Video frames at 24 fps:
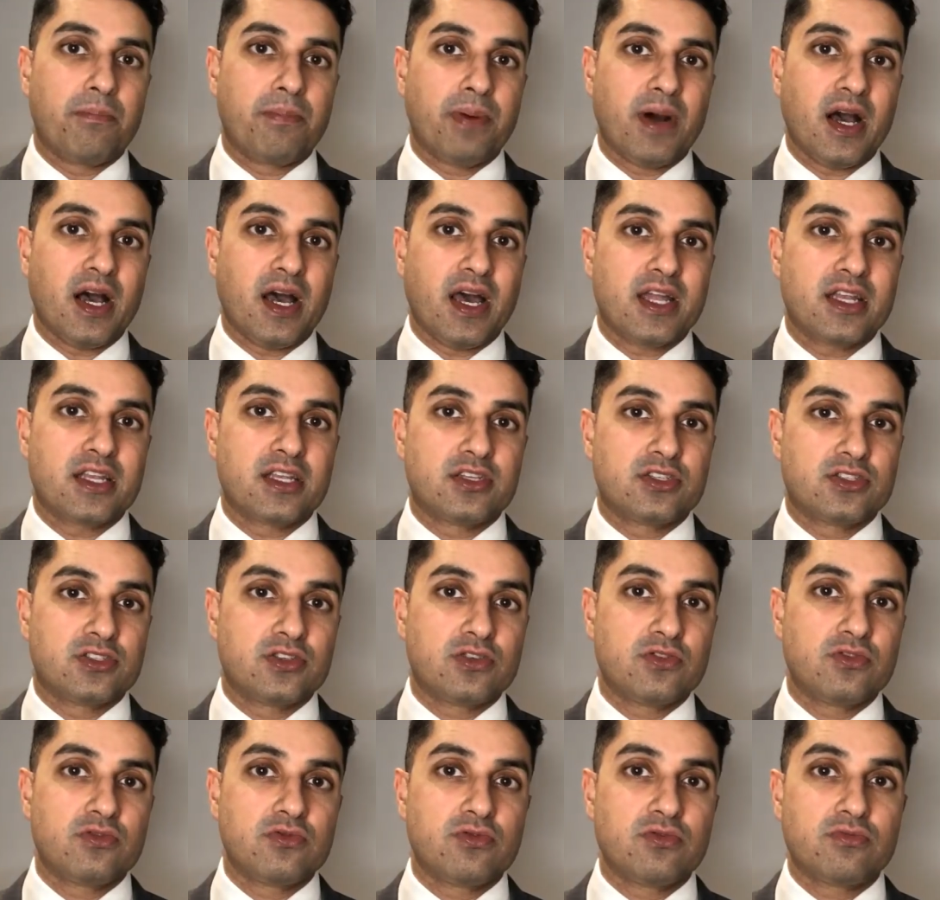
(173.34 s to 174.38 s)
but
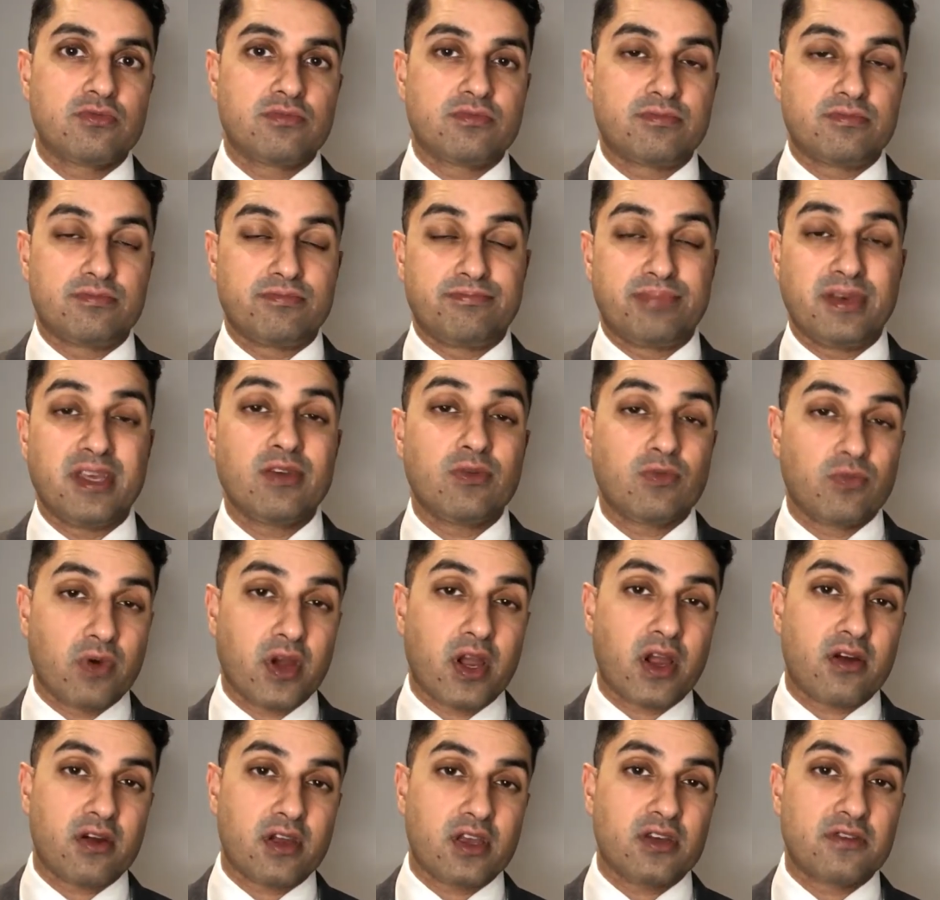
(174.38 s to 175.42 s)
do be
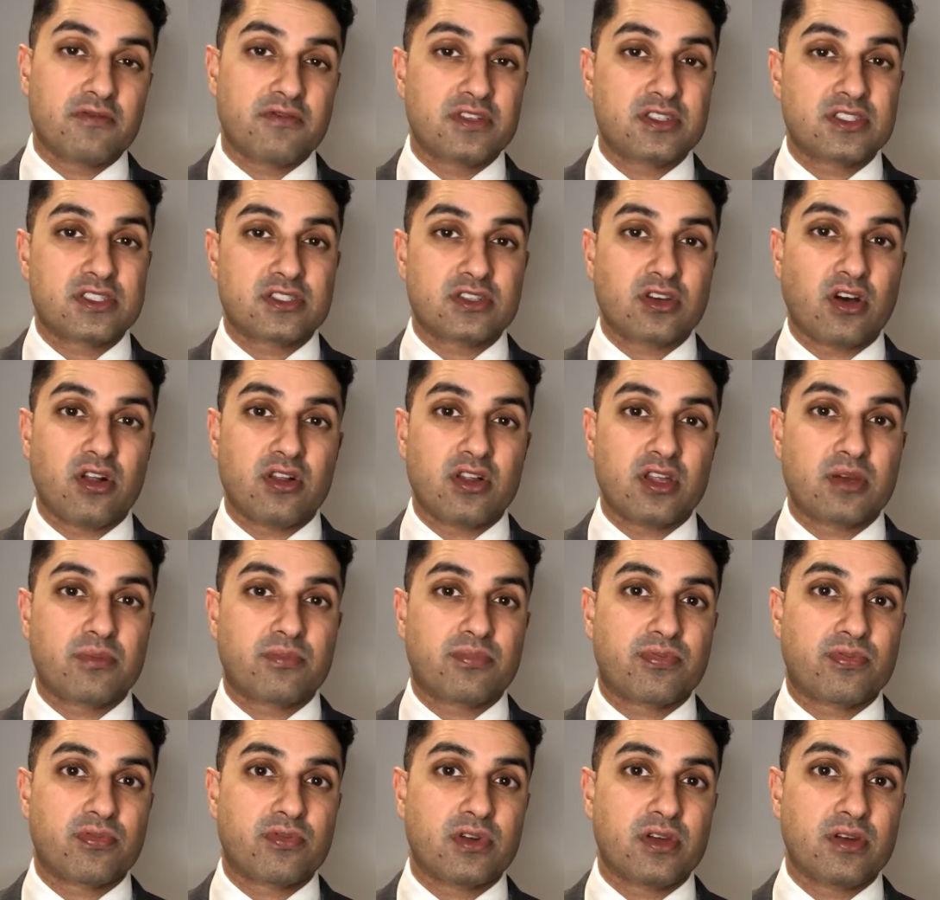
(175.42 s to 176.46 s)
wary of installing
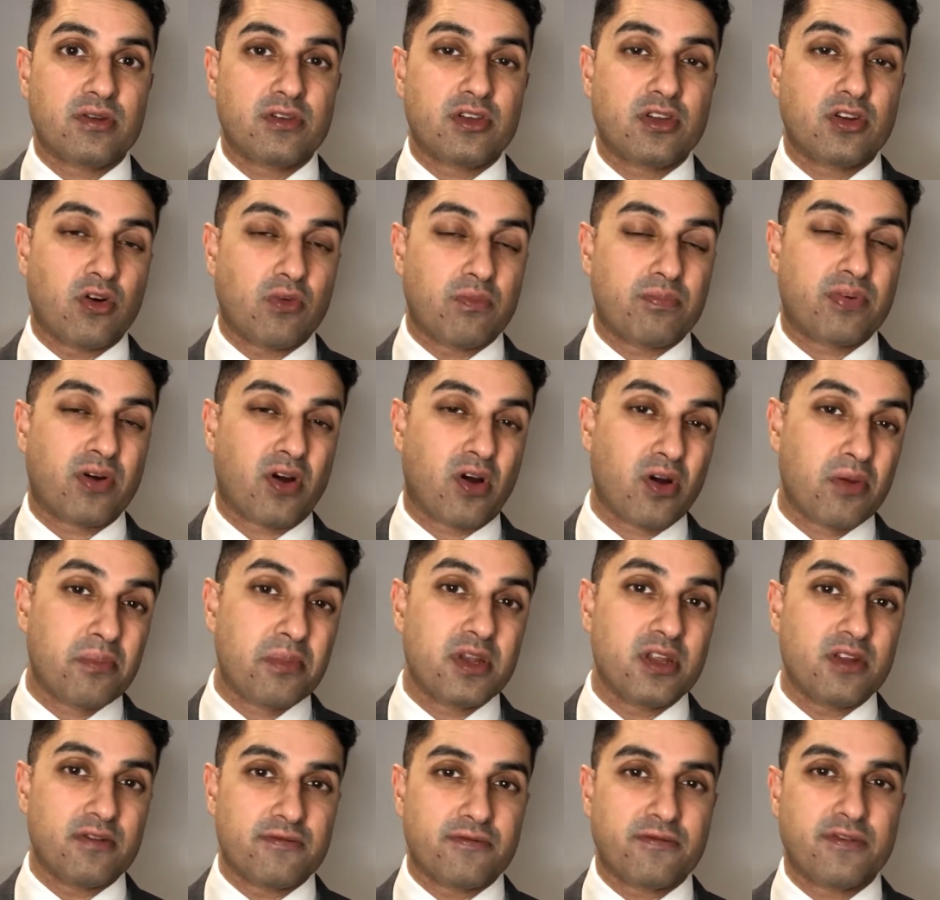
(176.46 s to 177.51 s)

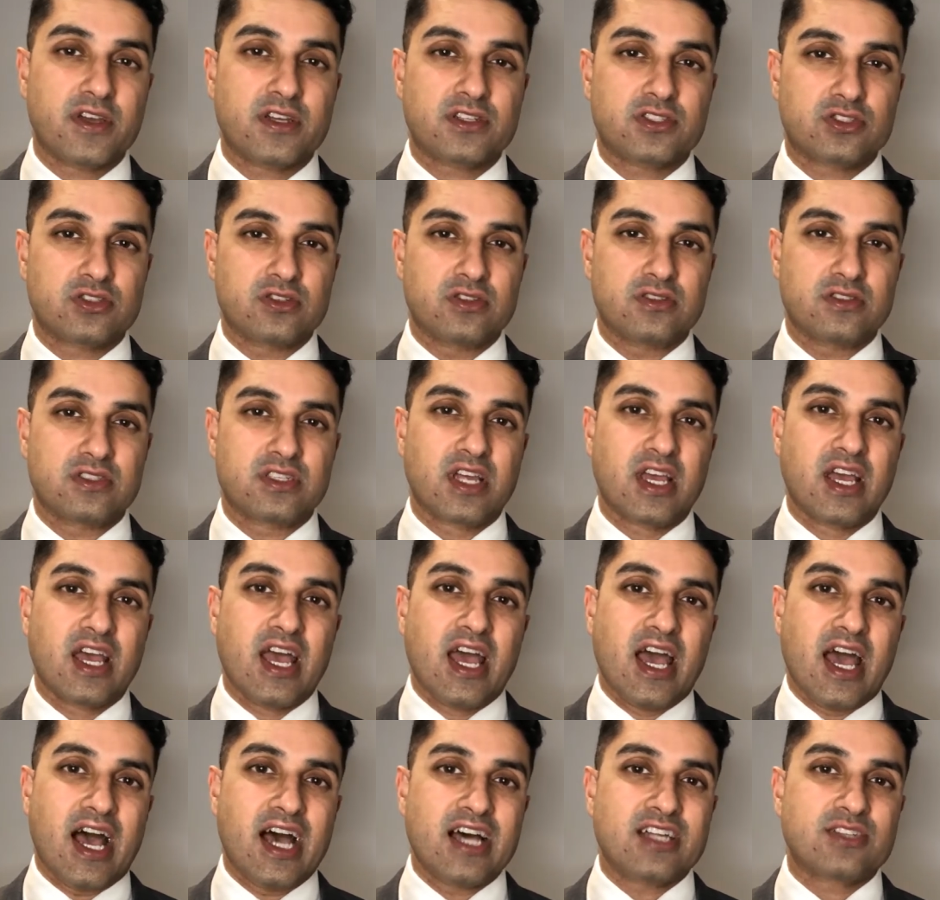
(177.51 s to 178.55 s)
permanent fixtures.
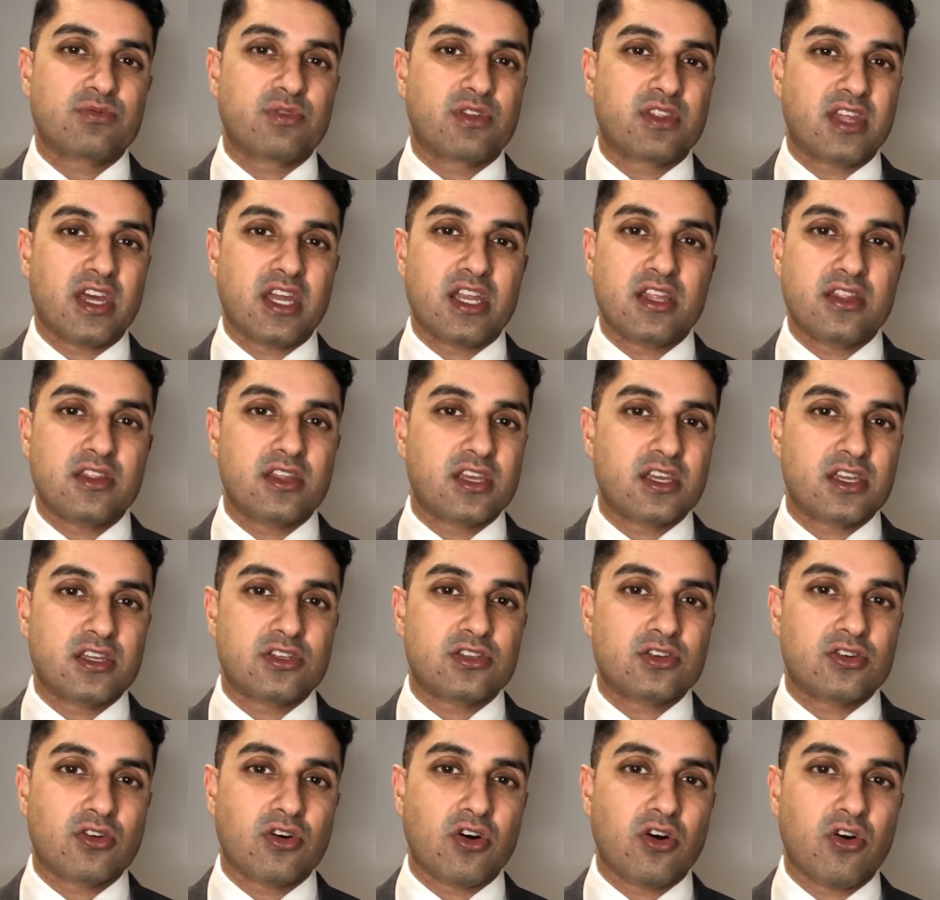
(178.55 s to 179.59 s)
As with anything in
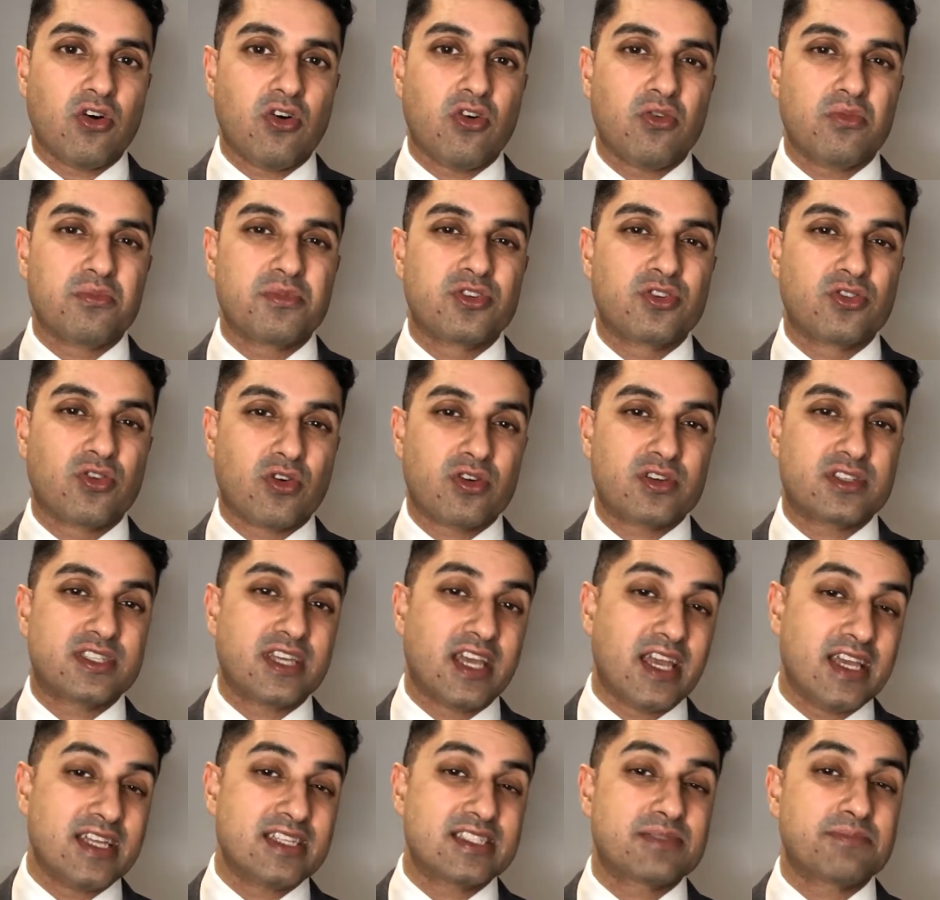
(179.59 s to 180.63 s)
your home, your
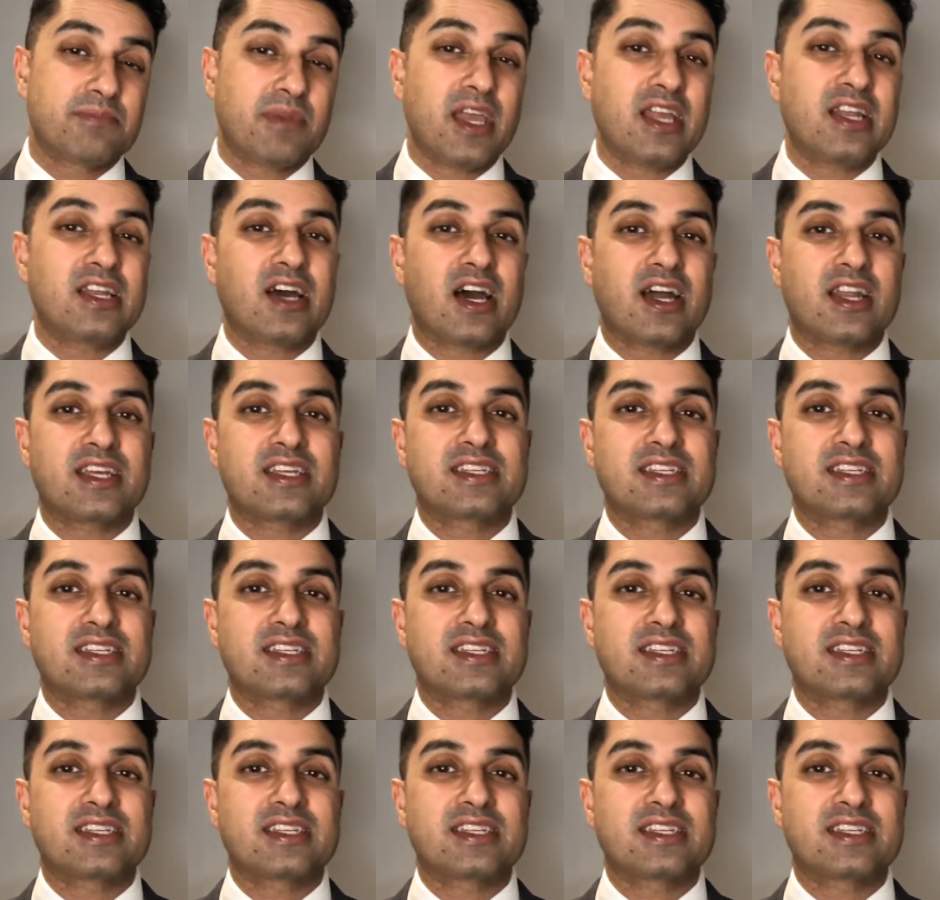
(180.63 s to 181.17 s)
taste may not